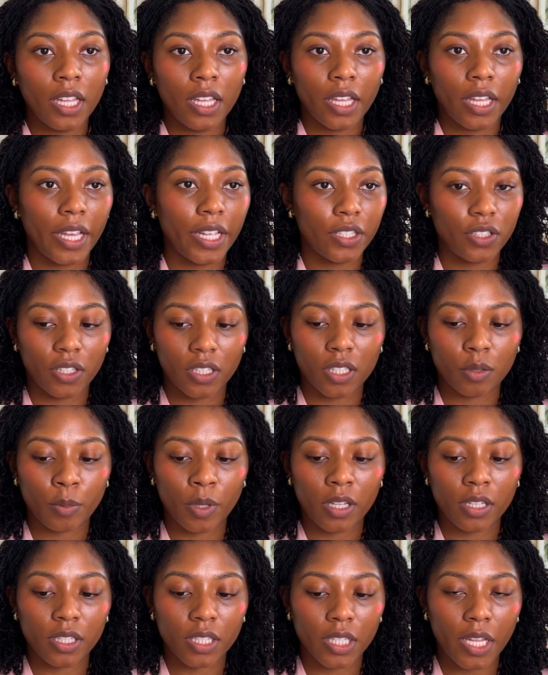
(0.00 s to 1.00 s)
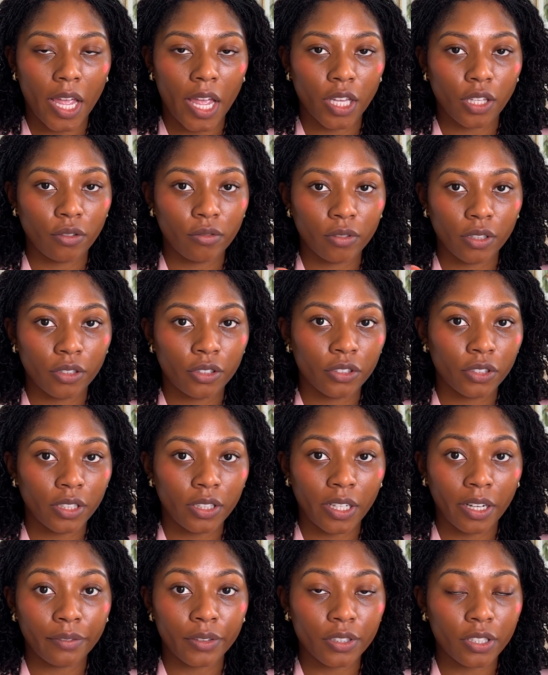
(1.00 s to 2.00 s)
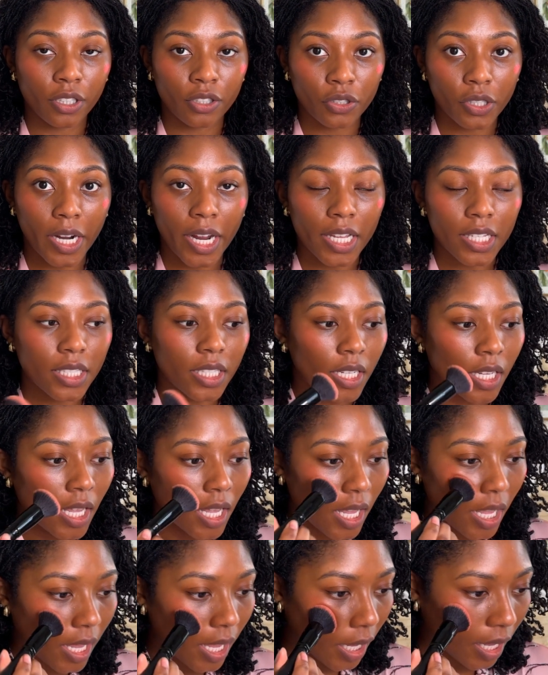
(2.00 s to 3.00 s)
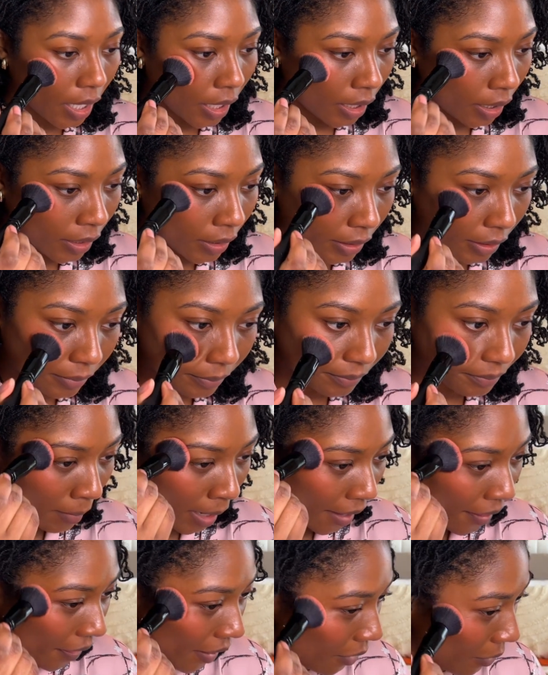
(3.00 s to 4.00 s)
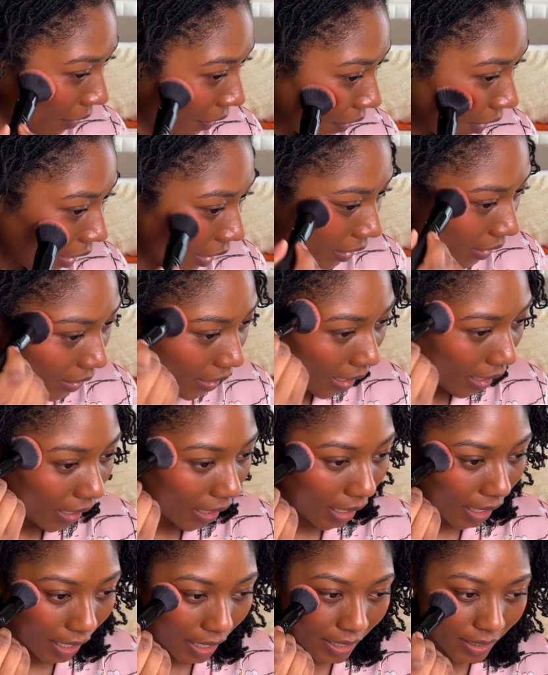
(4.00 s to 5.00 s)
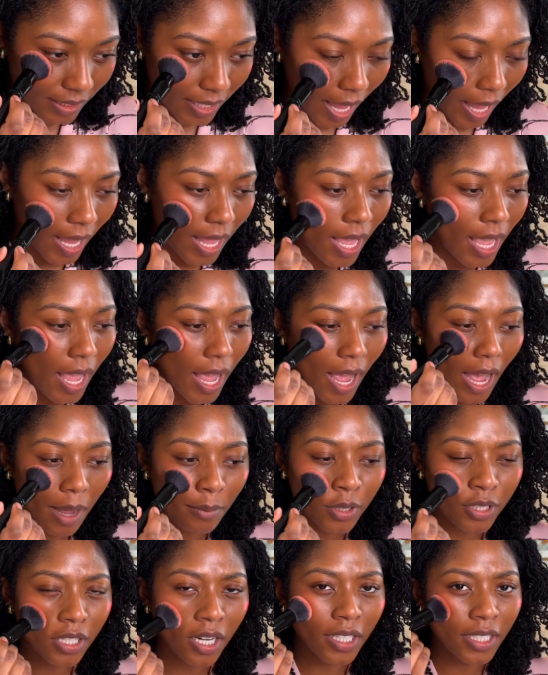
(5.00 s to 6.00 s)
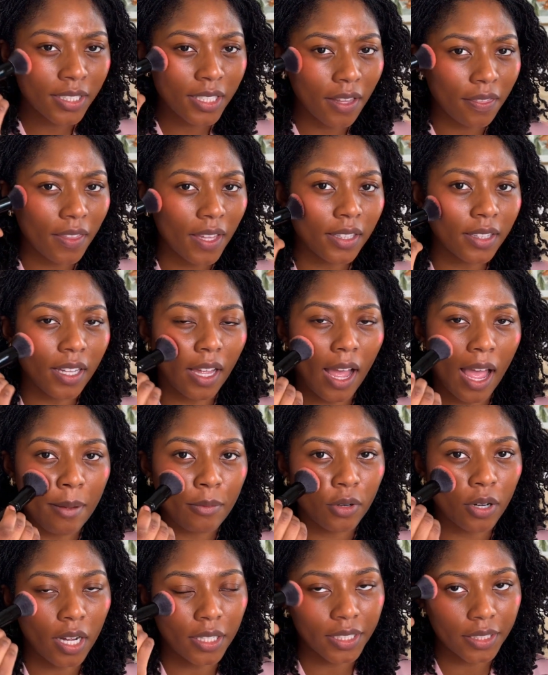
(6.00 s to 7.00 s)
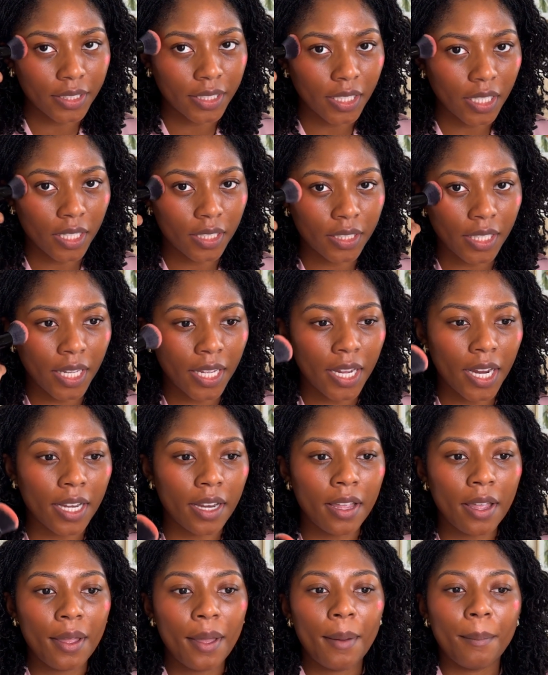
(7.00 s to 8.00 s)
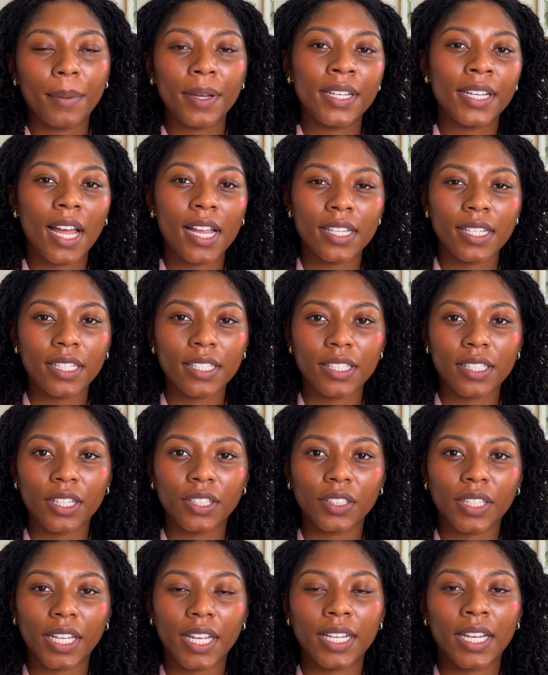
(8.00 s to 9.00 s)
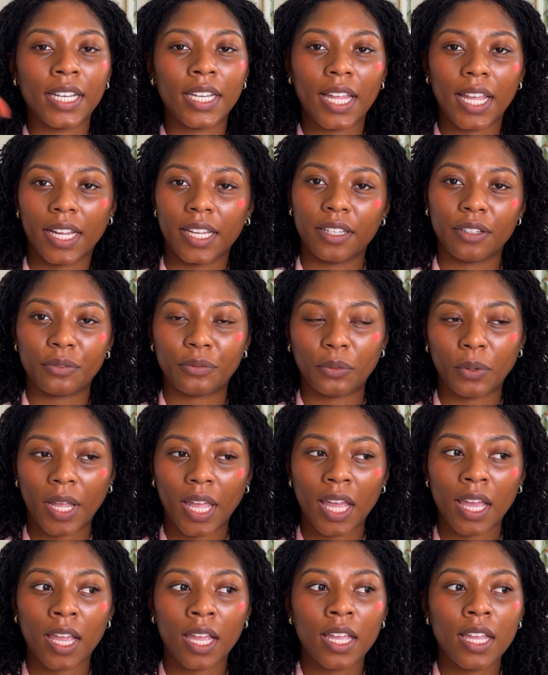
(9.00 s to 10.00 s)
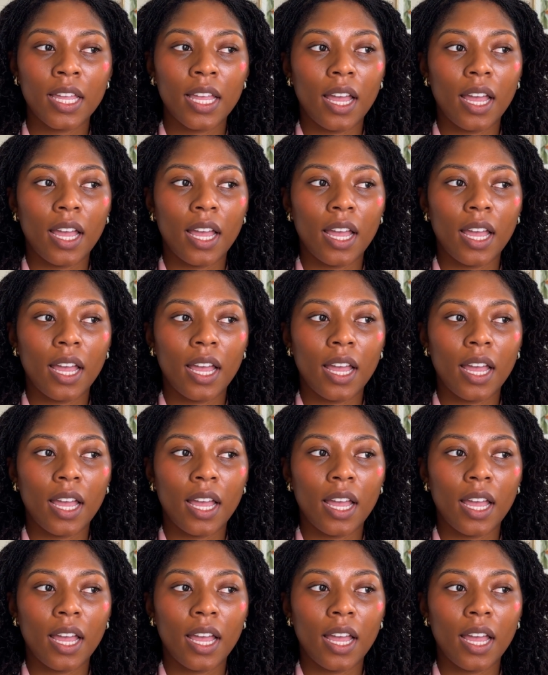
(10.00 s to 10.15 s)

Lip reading: it just means that you literally never touch grass. And my thing with this is that I'm starting to think that I'm chronically online, but not necessarily in a negative way.